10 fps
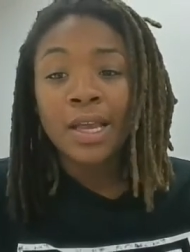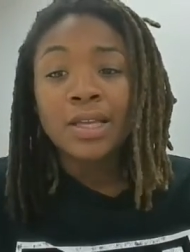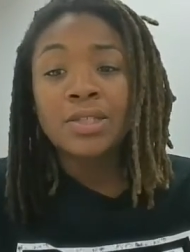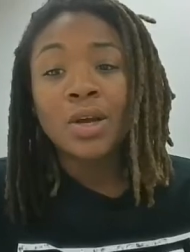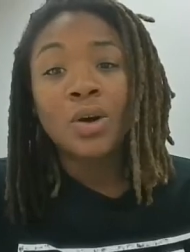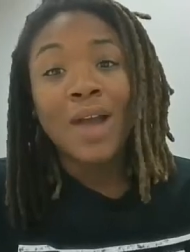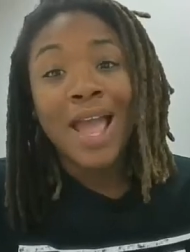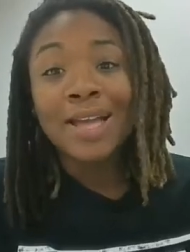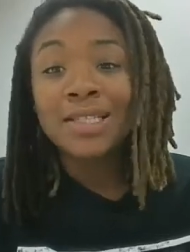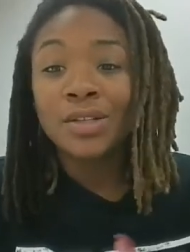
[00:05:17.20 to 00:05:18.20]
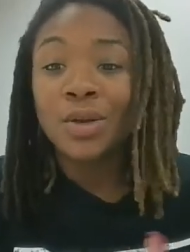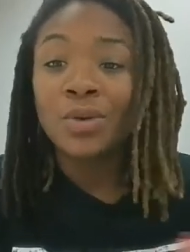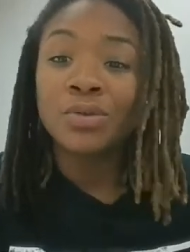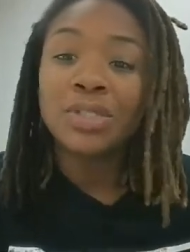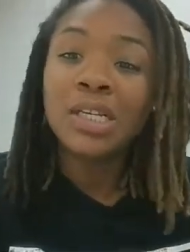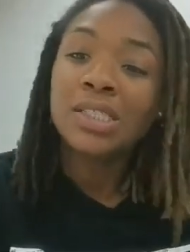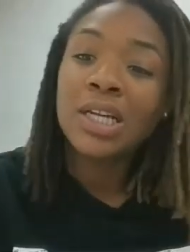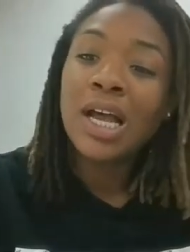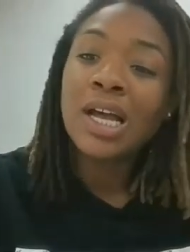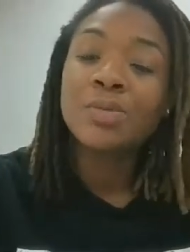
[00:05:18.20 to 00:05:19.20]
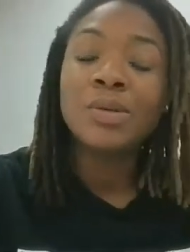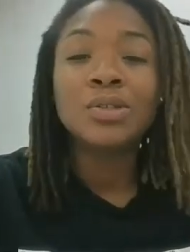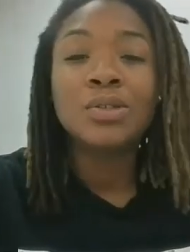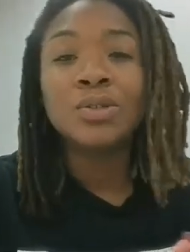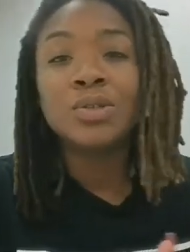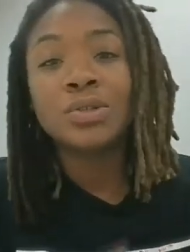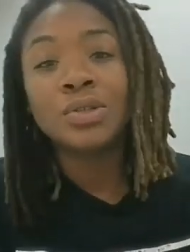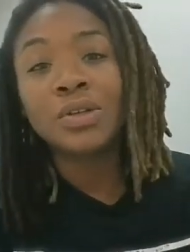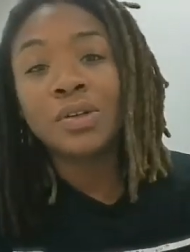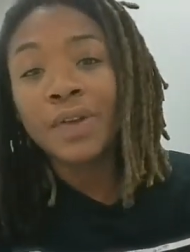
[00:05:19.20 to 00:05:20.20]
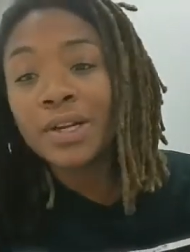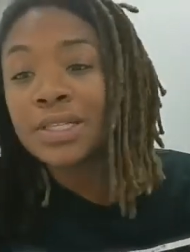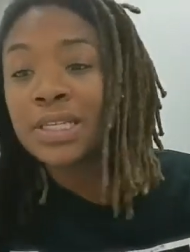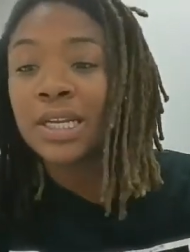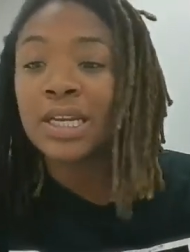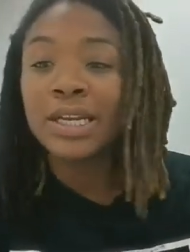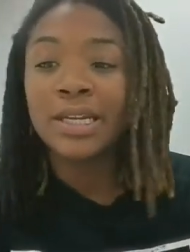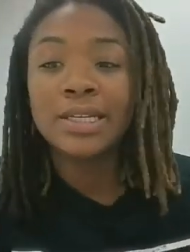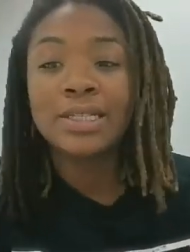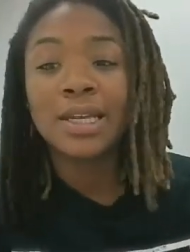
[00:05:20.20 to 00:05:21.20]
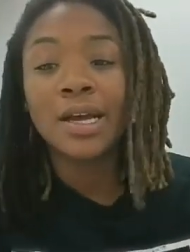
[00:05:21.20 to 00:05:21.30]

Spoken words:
So ask local teaching hospitals or universities